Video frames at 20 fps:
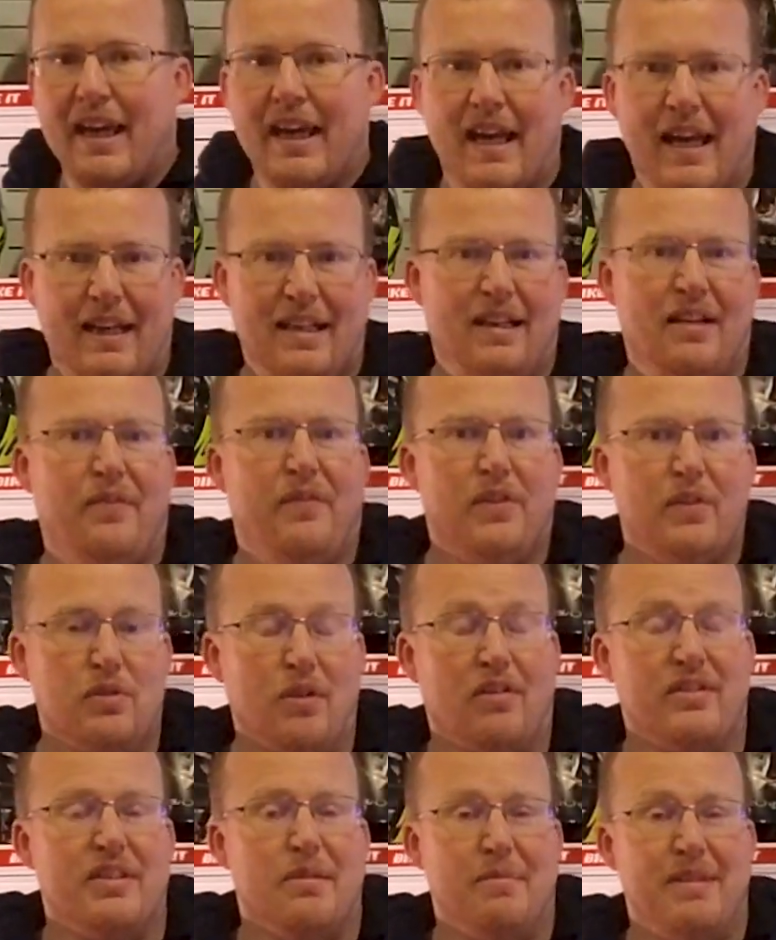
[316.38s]
the back of your head
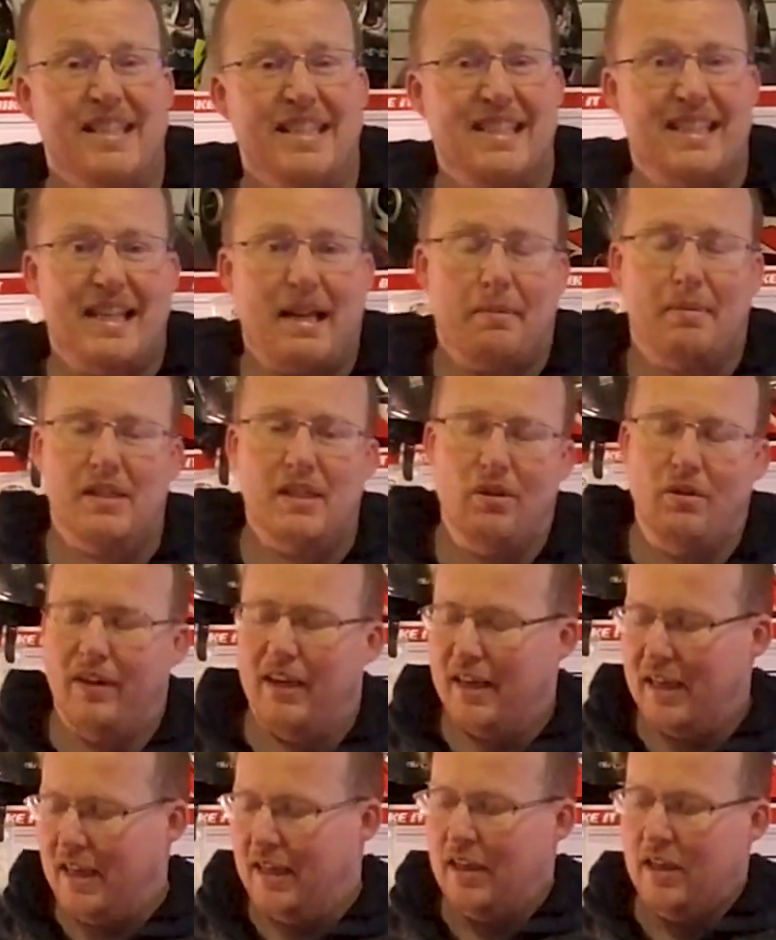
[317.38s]
and it feels like somebody's
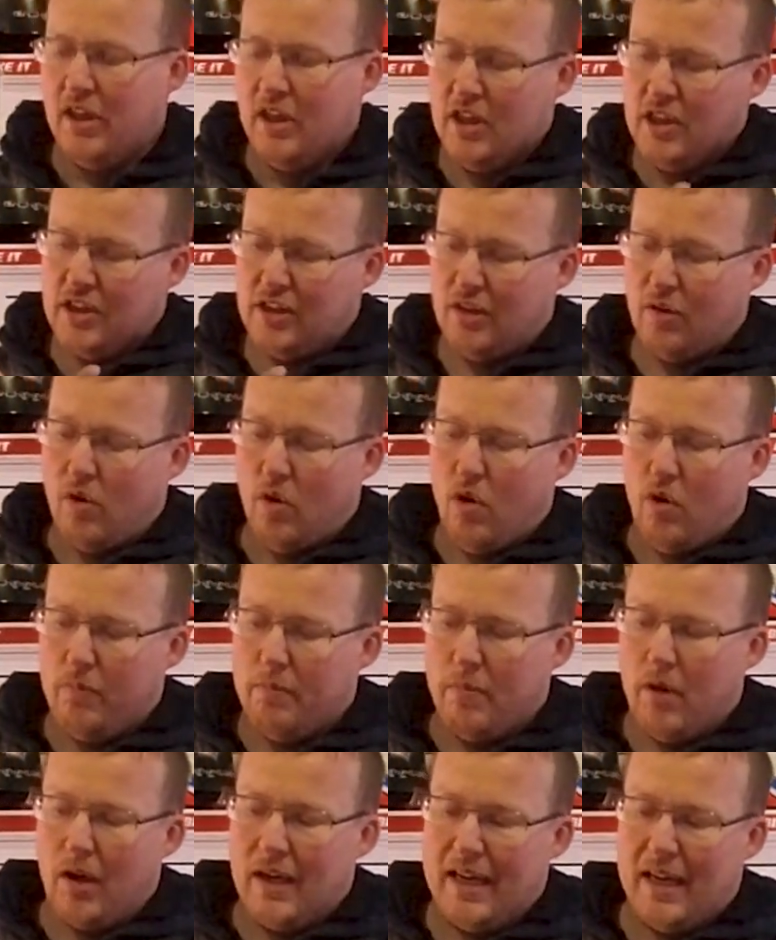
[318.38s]
stabbing you in the head.
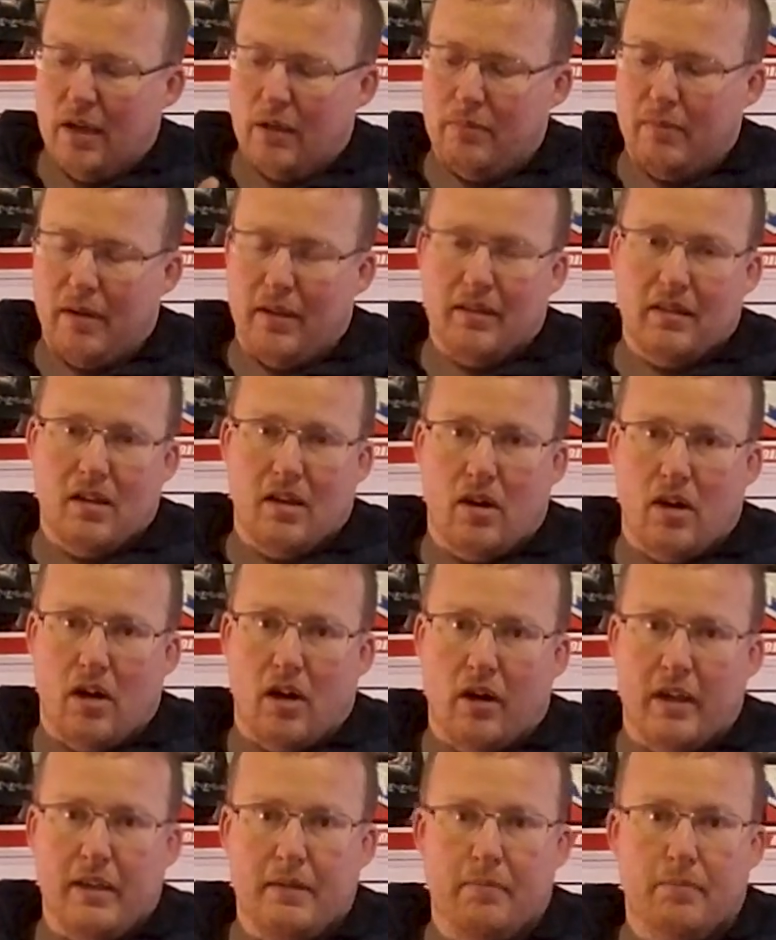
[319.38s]
So on my helmet,
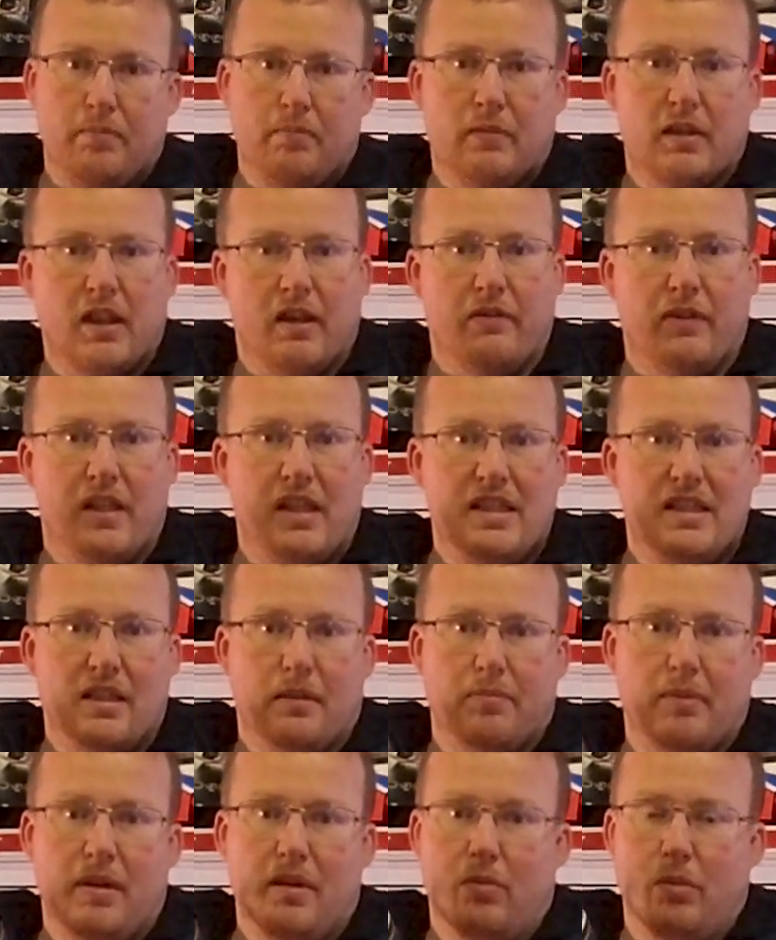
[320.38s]
I
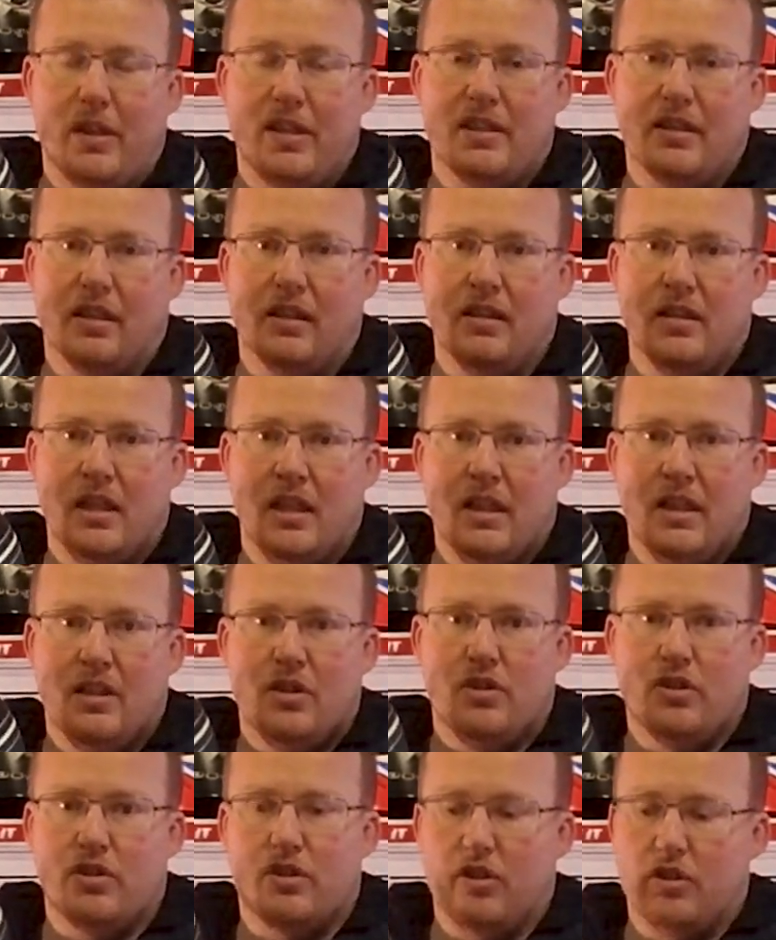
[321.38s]
cover these up in the winter
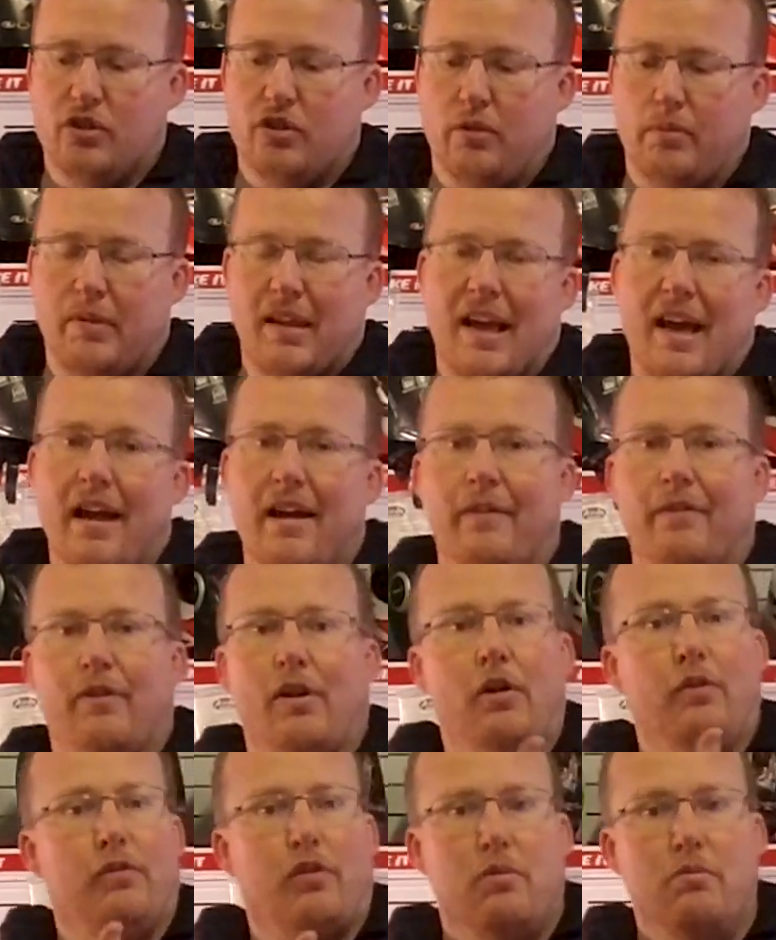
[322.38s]
just to stop the
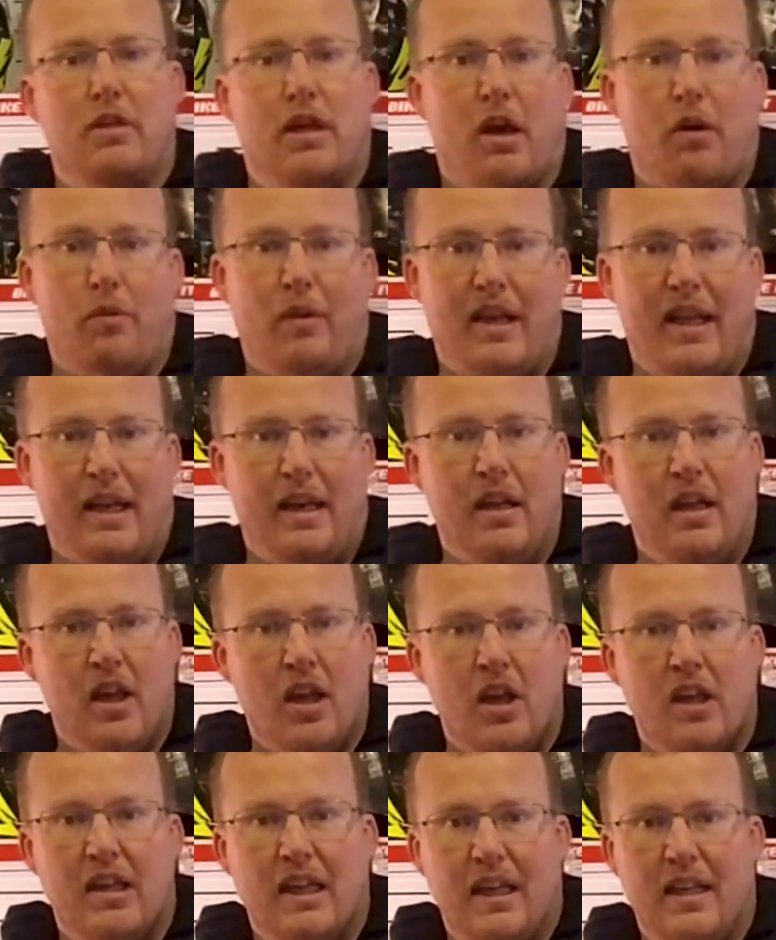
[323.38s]
airflow from going
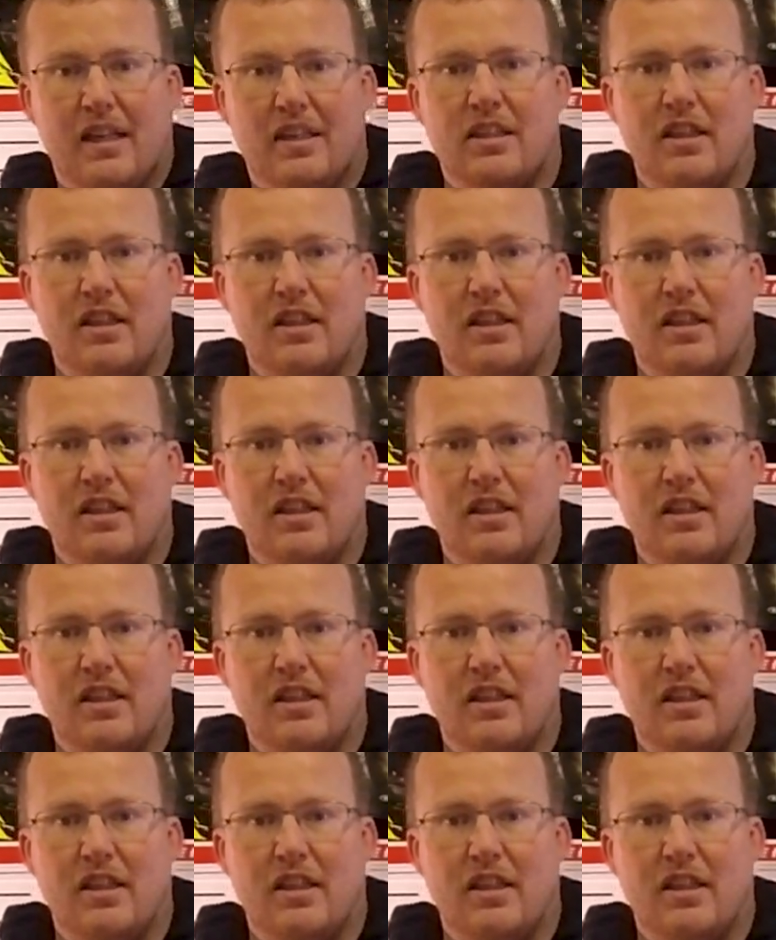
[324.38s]
in.